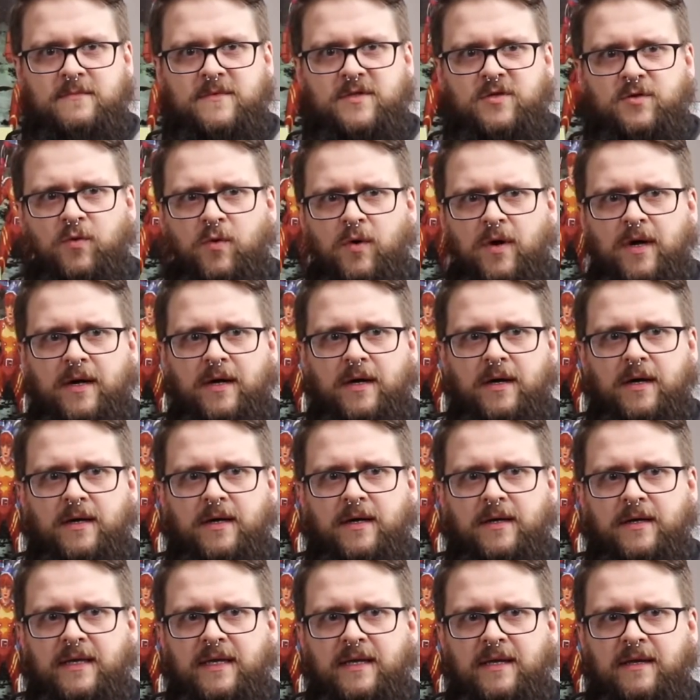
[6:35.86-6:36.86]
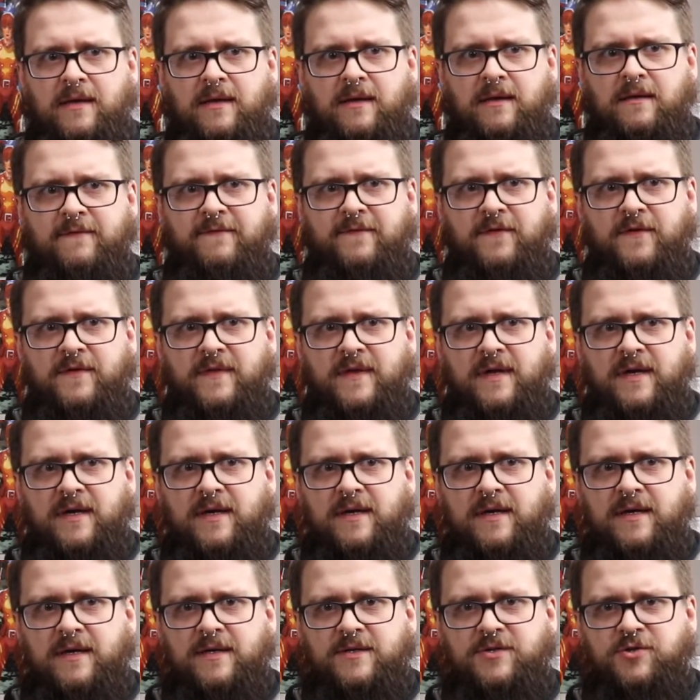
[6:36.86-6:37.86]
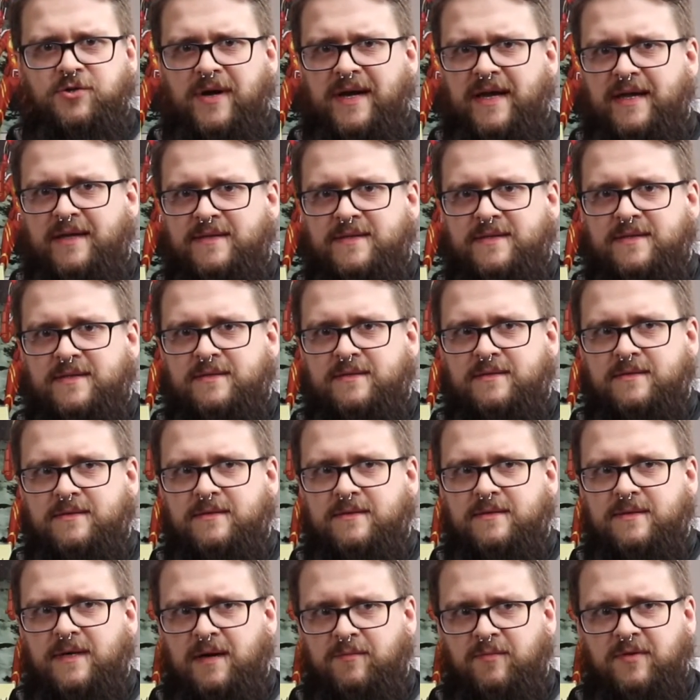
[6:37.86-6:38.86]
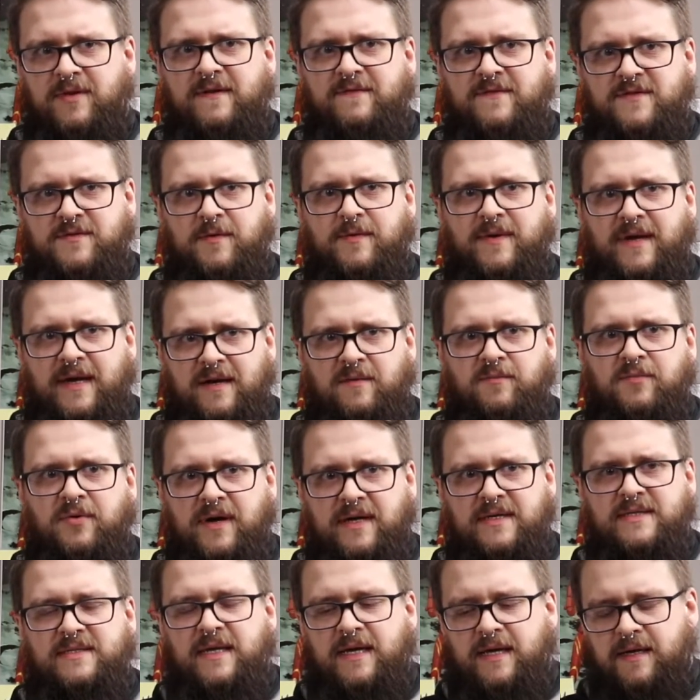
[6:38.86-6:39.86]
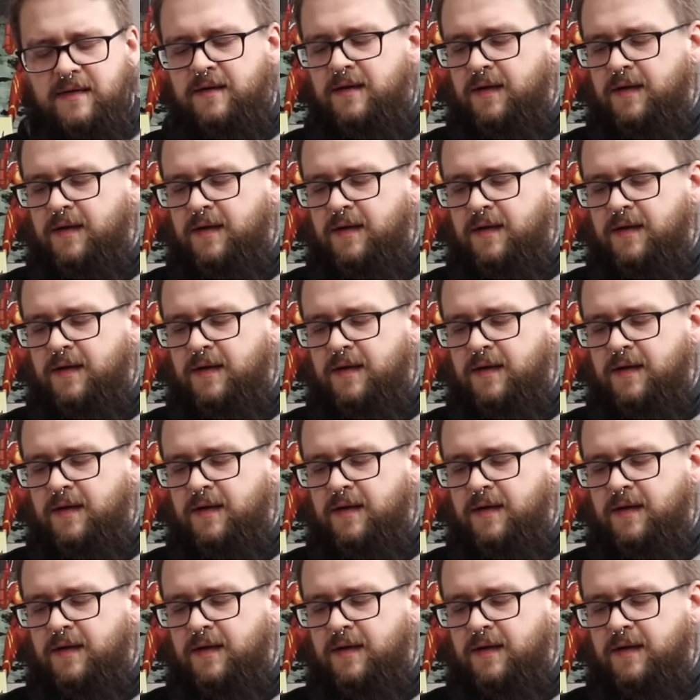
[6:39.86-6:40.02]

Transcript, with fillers: 20 for the trades, I believe is what we got them priced at.